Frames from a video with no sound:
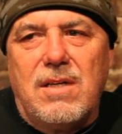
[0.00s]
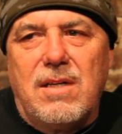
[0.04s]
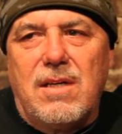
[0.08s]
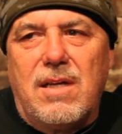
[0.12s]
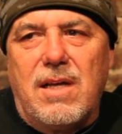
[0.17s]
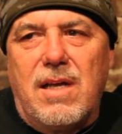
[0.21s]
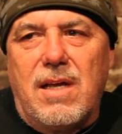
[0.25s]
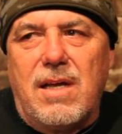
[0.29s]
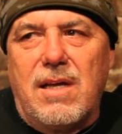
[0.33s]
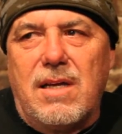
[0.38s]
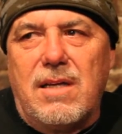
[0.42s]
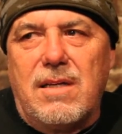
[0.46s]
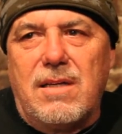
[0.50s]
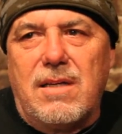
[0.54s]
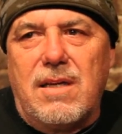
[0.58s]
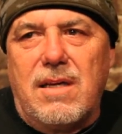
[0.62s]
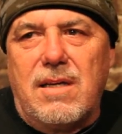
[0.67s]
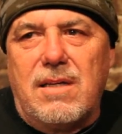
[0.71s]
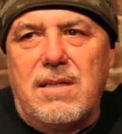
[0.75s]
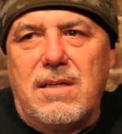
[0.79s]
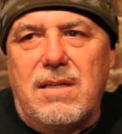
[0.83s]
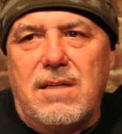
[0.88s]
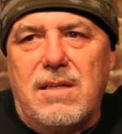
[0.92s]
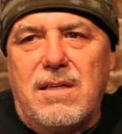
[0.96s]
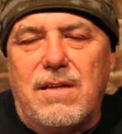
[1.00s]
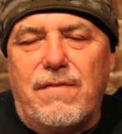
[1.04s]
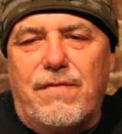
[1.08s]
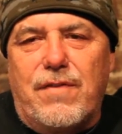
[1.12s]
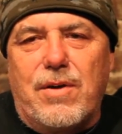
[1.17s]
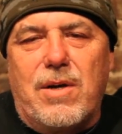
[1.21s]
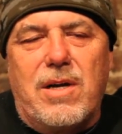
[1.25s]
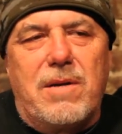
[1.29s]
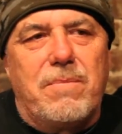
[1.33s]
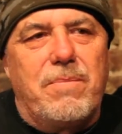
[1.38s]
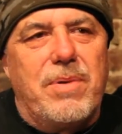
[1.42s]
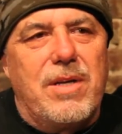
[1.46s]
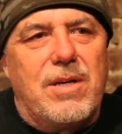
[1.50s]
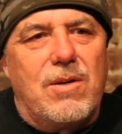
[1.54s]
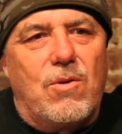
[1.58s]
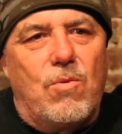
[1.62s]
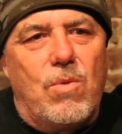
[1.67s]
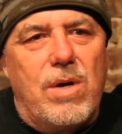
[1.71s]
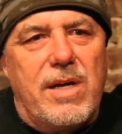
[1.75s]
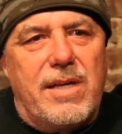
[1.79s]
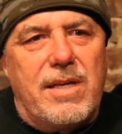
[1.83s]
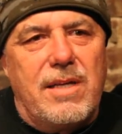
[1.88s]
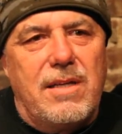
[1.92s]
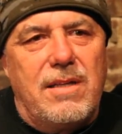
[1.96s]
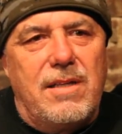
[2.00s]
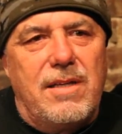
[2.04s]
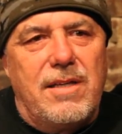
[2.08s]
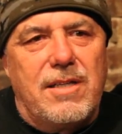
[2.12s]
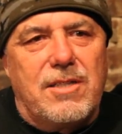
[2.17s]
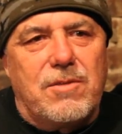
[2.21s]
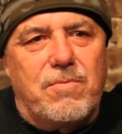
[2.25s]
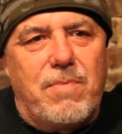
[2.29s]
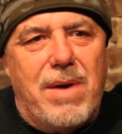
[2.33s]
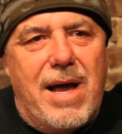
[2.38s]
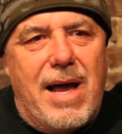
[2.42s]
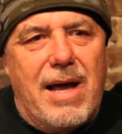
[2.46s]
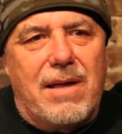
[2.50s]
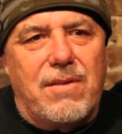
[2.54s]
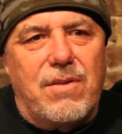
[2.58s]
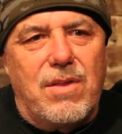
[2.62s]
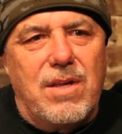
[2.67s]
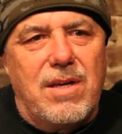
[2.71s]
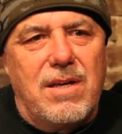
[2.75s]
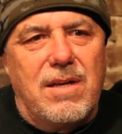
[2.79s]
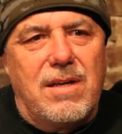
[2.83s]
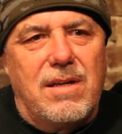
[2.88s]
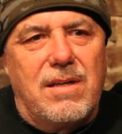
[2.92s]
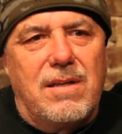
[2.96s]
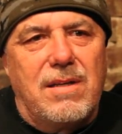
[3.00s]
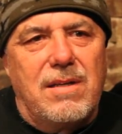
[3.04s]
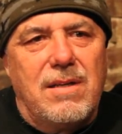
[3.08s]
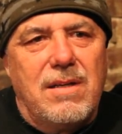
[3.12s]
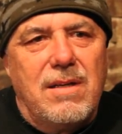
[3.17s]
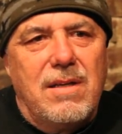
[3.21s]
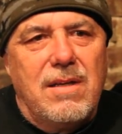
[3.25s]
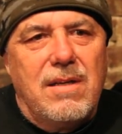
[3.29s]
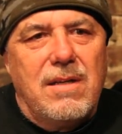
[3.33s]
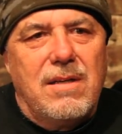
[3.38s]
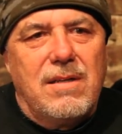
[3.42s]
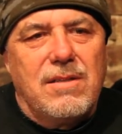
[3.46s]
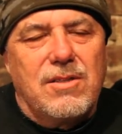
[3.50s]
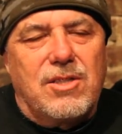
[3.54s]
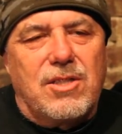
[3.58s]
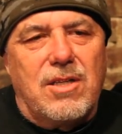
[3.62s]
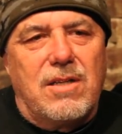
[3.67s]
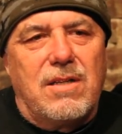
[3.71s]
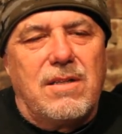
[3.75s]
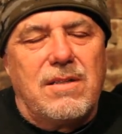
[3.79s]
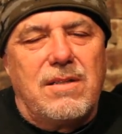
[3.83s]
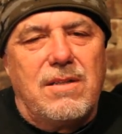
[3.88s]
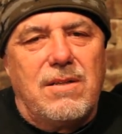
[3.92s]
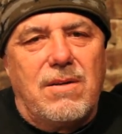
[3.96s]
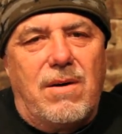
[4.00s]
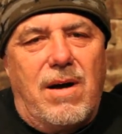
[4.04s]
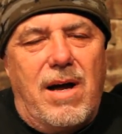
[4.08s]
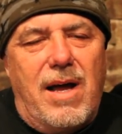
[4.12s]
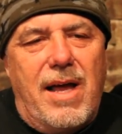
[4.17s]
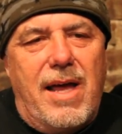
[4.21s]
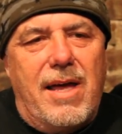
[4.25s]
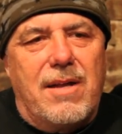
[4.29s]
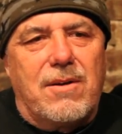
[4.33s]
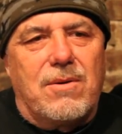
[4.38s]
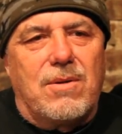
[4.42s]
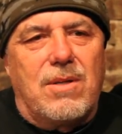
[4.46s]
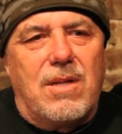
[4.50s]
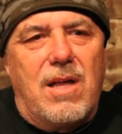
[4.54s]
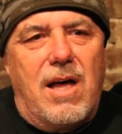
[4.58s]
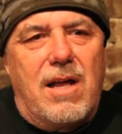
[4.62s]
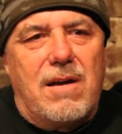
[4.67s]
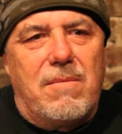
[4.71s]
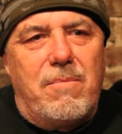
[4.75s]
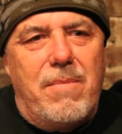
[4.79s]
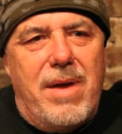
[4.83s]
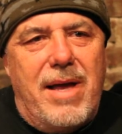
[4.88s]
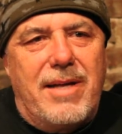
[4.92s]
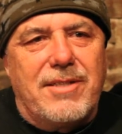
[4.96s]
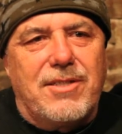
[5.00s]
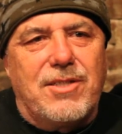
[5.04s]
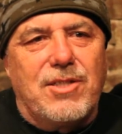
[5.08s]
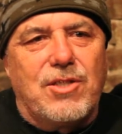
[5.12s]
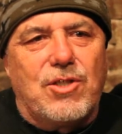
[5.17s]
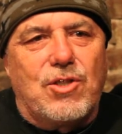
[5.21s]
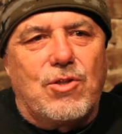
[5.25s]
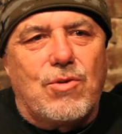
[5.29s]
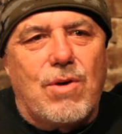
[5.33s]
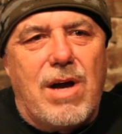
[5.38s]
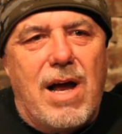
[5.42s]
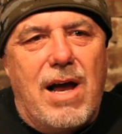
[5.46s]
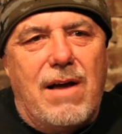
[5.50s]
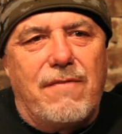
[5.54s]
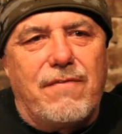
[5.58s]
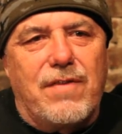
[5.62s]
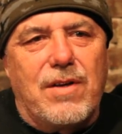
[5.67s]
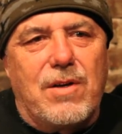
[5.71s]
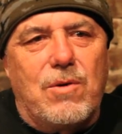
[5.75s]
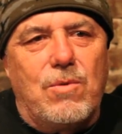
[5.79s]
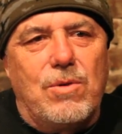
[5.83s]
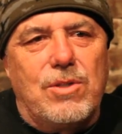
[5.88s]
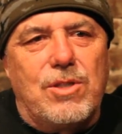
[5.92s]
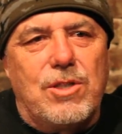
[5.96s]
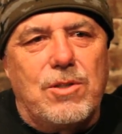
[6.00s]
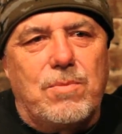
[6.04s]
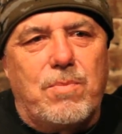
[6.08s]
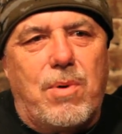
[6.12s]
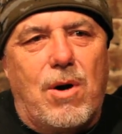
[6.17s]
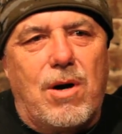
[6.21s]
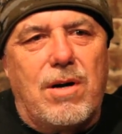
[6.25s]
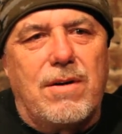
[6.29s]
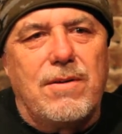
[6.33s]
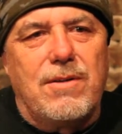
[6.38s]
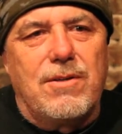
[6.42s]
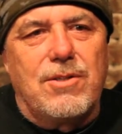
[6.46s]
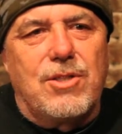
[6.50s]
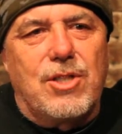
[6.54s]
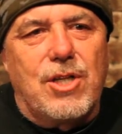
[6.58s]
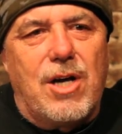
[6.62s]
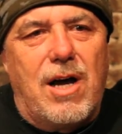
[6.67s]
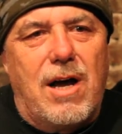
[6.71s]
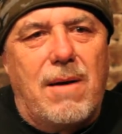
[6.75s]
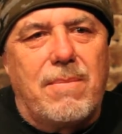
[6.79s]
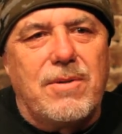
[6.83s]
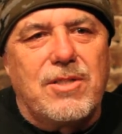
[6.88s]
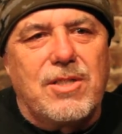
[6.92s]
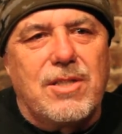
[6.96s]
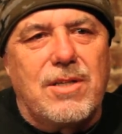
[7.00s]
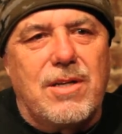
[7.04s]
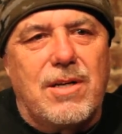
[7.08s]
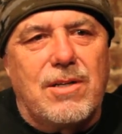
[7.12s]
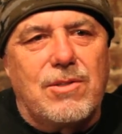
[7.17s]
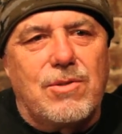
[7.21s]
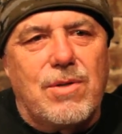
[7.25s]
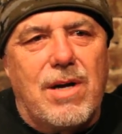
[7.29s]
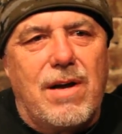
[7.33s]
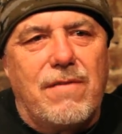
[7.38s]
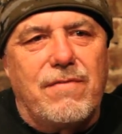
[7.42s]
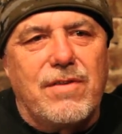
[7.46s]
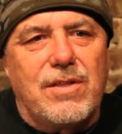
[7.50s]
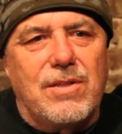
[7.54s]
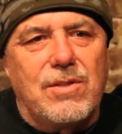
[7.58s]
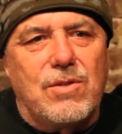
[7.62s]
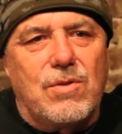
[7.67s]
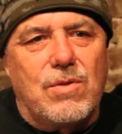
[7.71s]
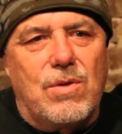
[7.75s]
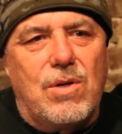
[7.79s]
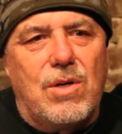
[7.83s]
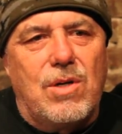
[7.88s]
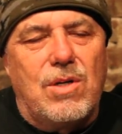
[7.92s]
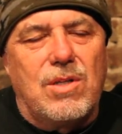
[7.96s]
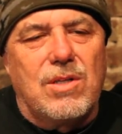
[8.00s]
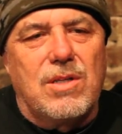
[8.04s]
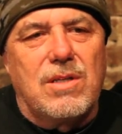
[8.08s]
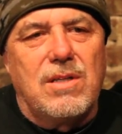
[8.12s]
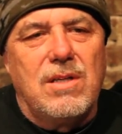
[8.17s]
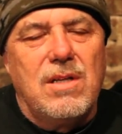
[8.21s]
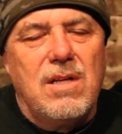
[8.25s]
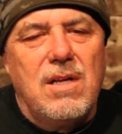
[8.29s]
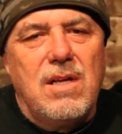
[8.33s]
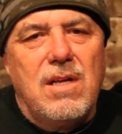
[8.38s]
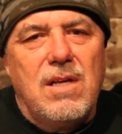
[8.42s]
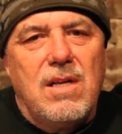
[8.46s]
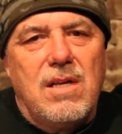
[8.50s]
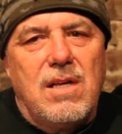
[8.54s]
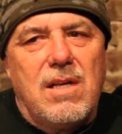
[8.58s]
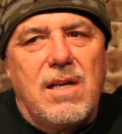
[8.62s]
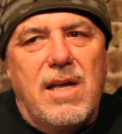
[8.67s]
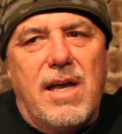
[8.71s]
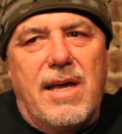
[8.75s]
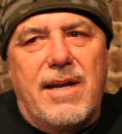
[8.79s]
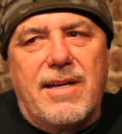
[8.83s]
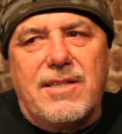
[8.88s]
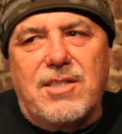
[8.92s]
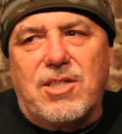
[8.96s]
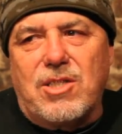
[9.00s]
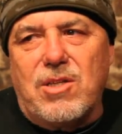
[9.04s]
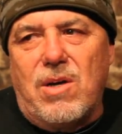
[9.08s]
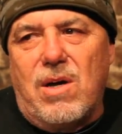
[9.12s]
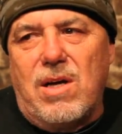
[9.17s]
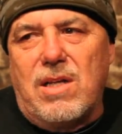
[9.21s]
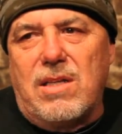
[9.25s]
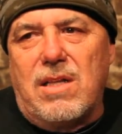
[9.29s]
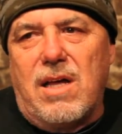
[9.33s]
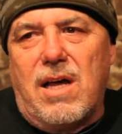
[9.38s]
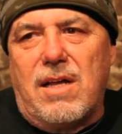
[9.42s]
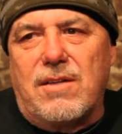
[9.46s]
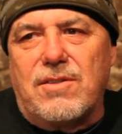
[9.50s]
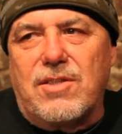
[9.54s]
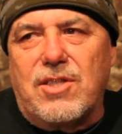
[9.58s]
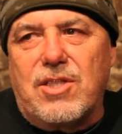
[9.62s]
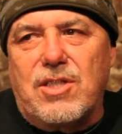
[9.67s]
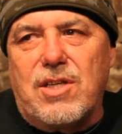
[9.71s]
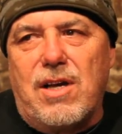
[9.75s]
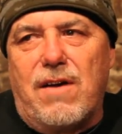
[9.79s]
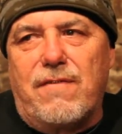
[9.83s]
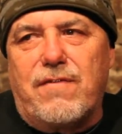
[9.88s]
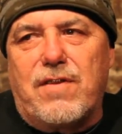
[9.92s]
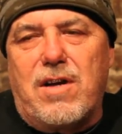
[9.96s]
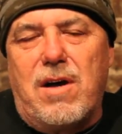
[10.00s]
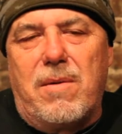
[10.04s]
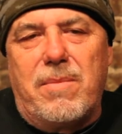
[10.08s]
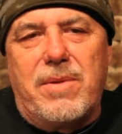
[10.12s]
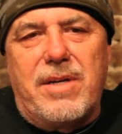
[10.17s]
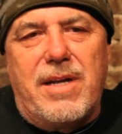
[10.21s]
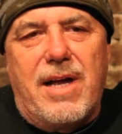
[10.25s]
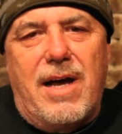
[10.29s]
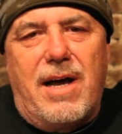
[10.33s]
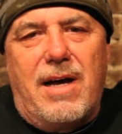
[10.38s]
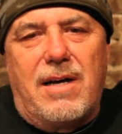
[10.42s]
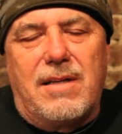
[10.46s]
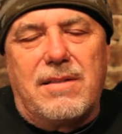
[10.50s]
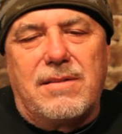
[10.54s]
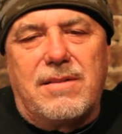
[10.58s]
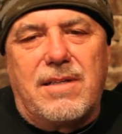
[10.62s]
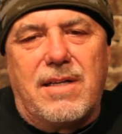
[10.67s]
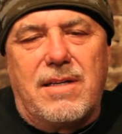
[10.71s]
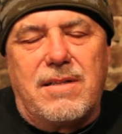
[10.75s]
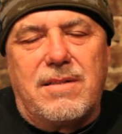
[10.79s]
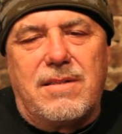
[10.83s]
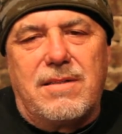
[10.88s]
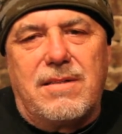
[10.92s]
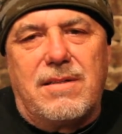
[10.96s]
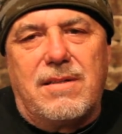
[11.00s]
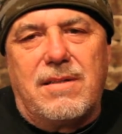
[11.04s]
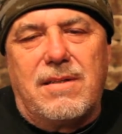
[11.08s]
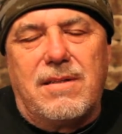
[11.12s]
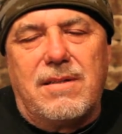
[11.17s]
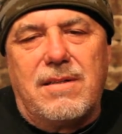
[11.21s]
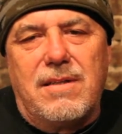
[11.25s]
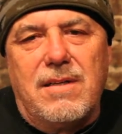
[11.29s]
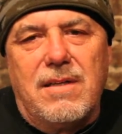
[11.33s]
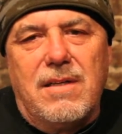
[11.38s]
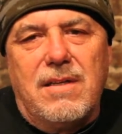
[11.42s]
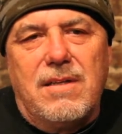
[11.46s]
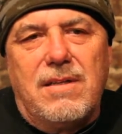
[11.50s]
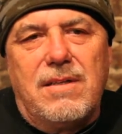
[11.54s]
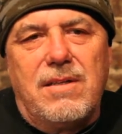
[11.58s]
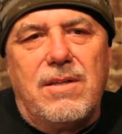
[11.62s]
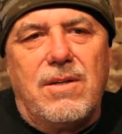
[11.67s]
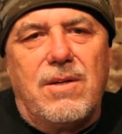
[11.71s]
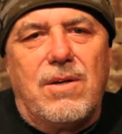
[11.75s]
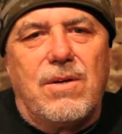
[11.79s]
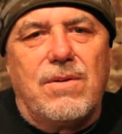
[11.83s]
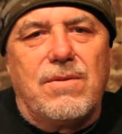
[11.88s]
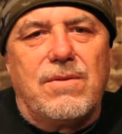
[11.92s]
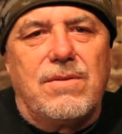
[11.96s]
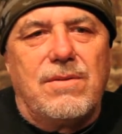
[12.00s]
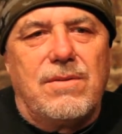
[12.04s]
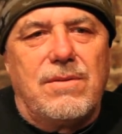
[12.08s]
And if there had been a WikiLeaks back then, so, you know, I handled a lot of message traffic, which is part of your job as an air traffic controller. And I saw a lot of stuff coming out that, you know,